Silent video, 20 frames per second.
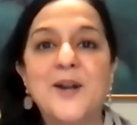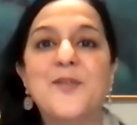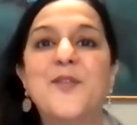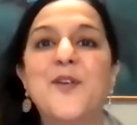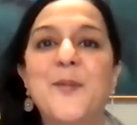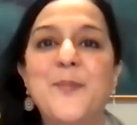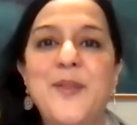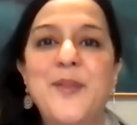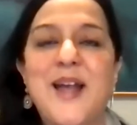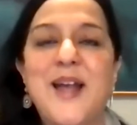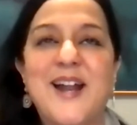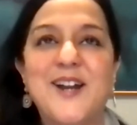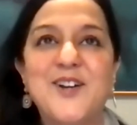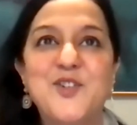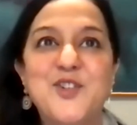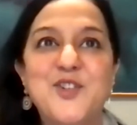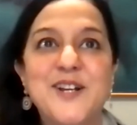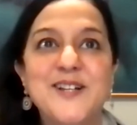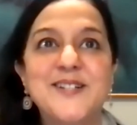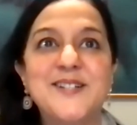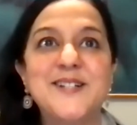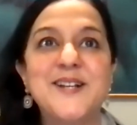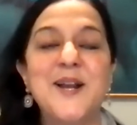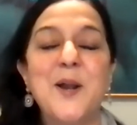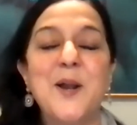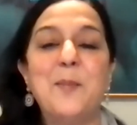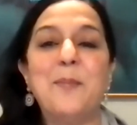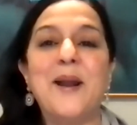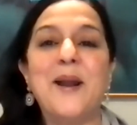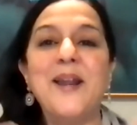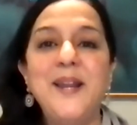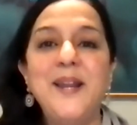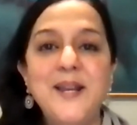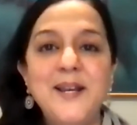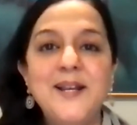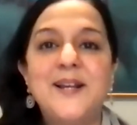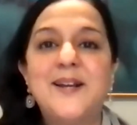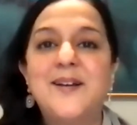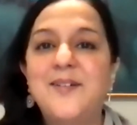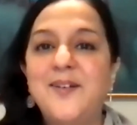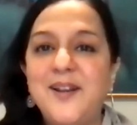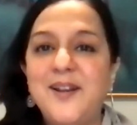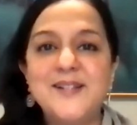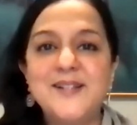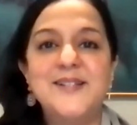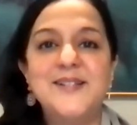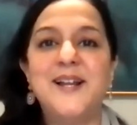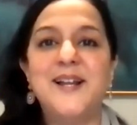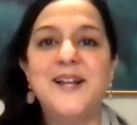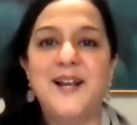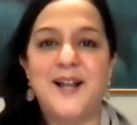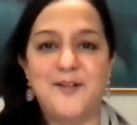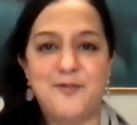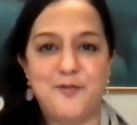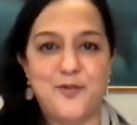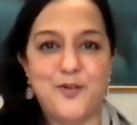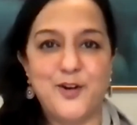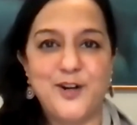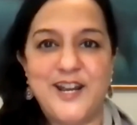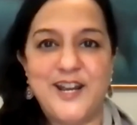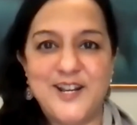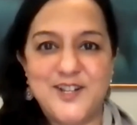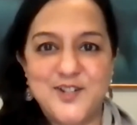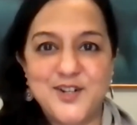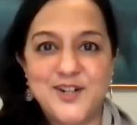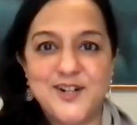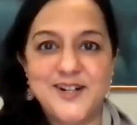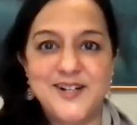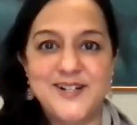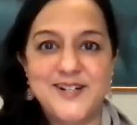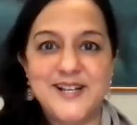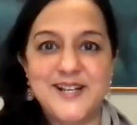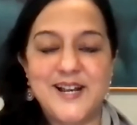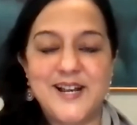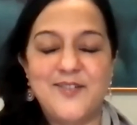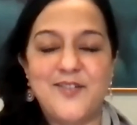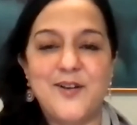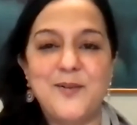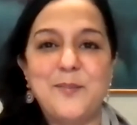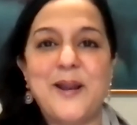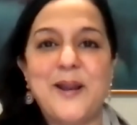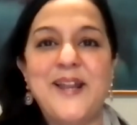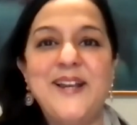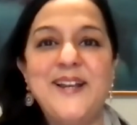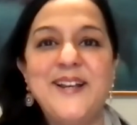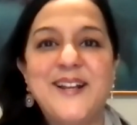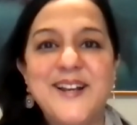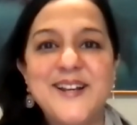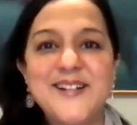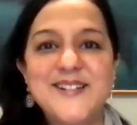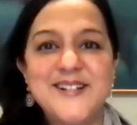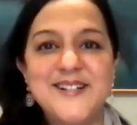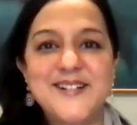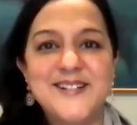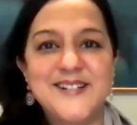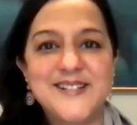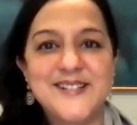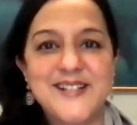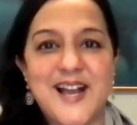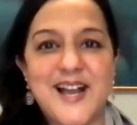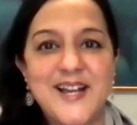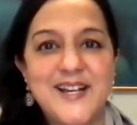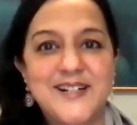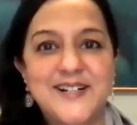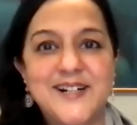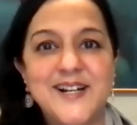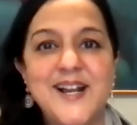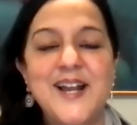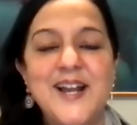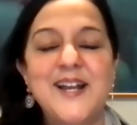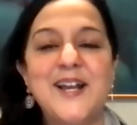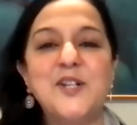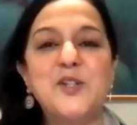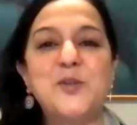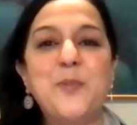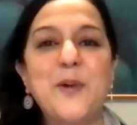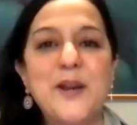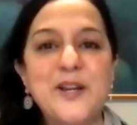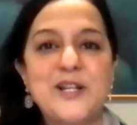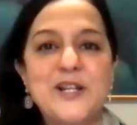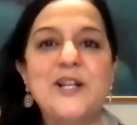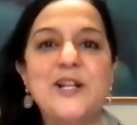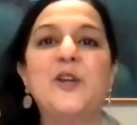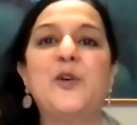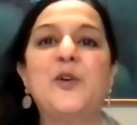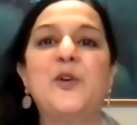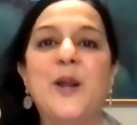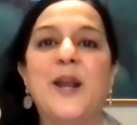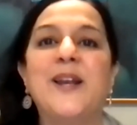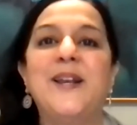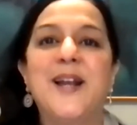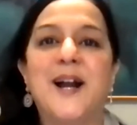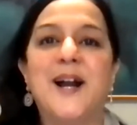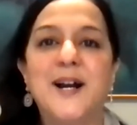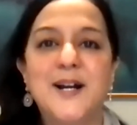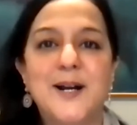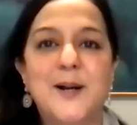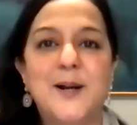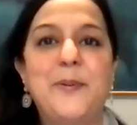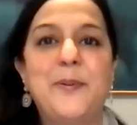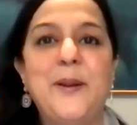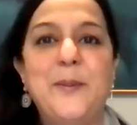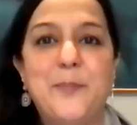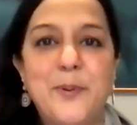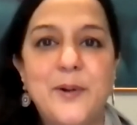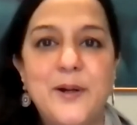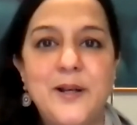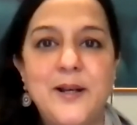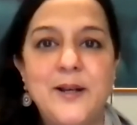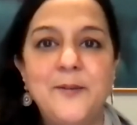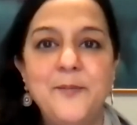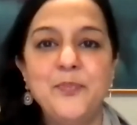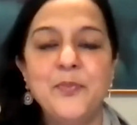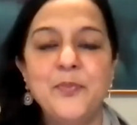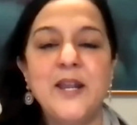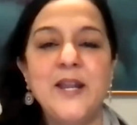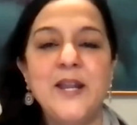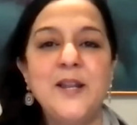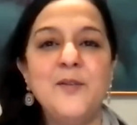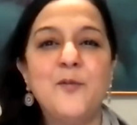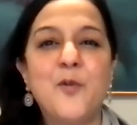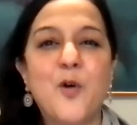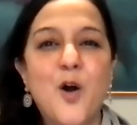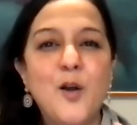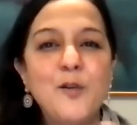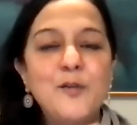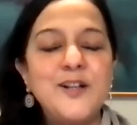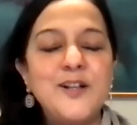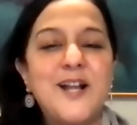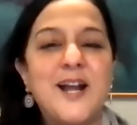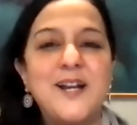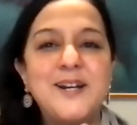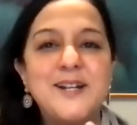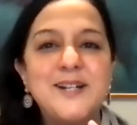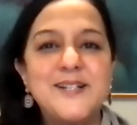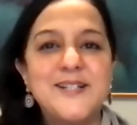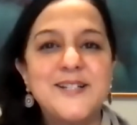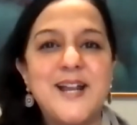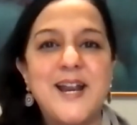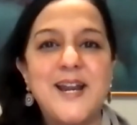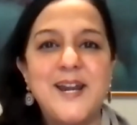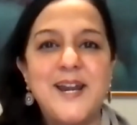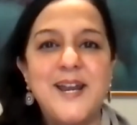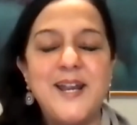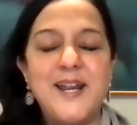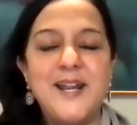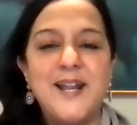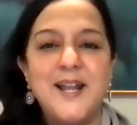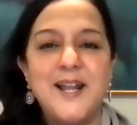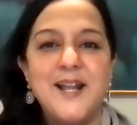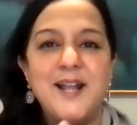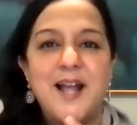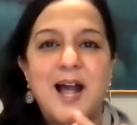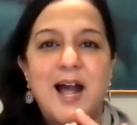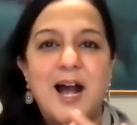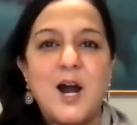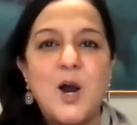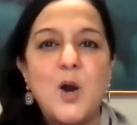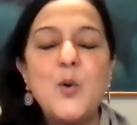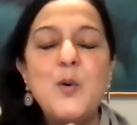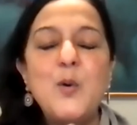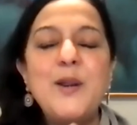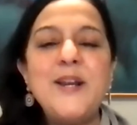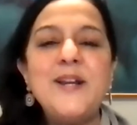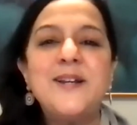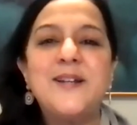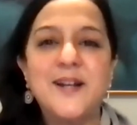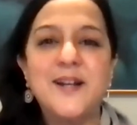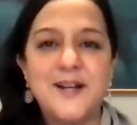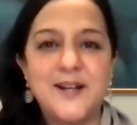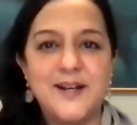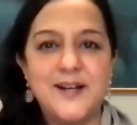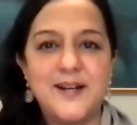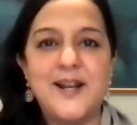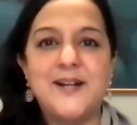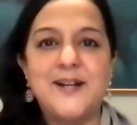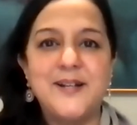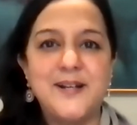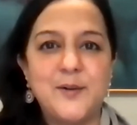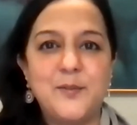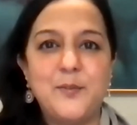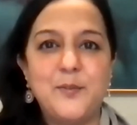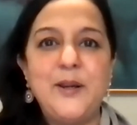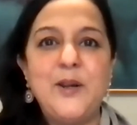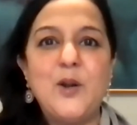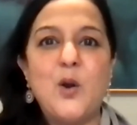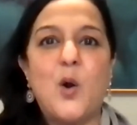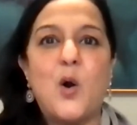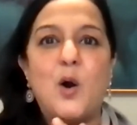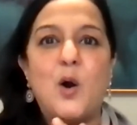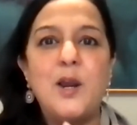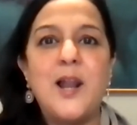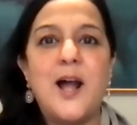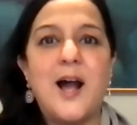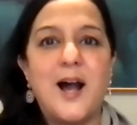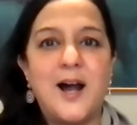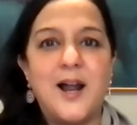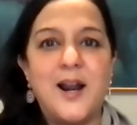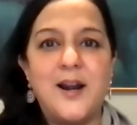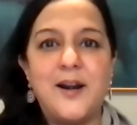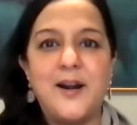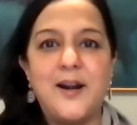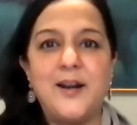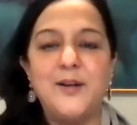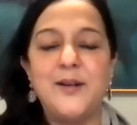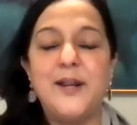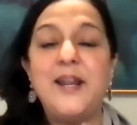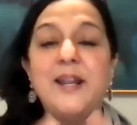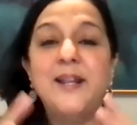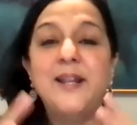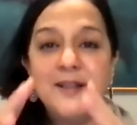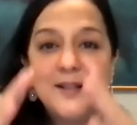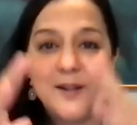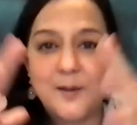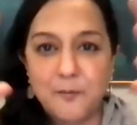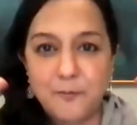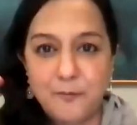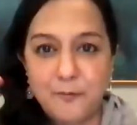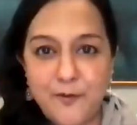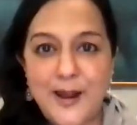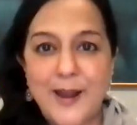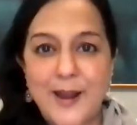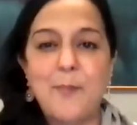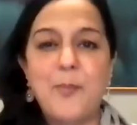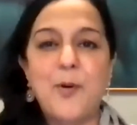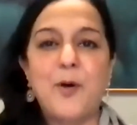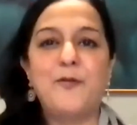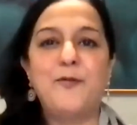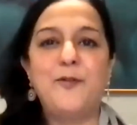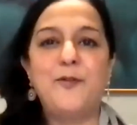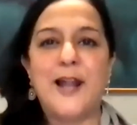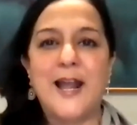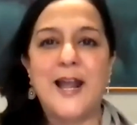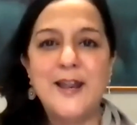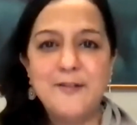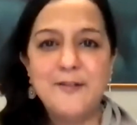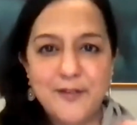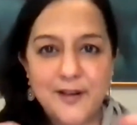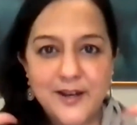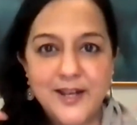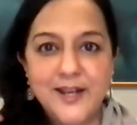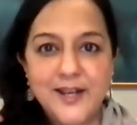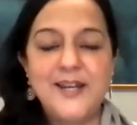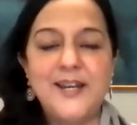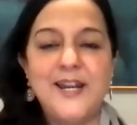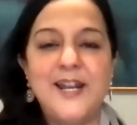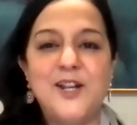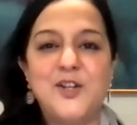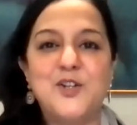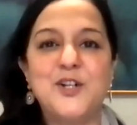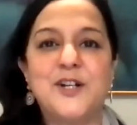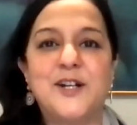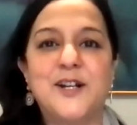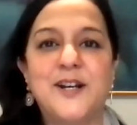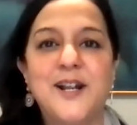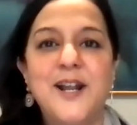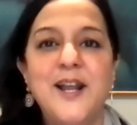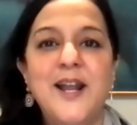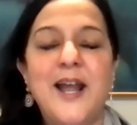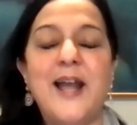from that, just my increasing love for nature itself and my increasing desire, especially to get younger people involved with understanding how interconnected we all are in the web of life and in nature,